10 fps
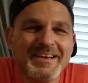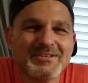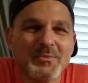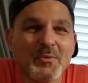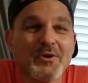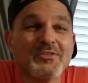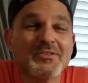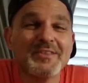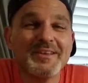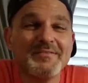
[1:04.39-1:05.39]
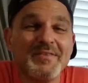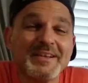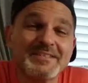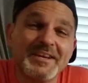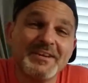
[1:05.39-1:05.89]
is it worth
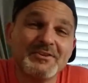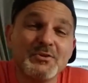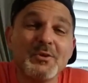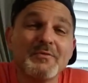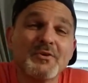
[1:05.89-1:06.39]
investing two of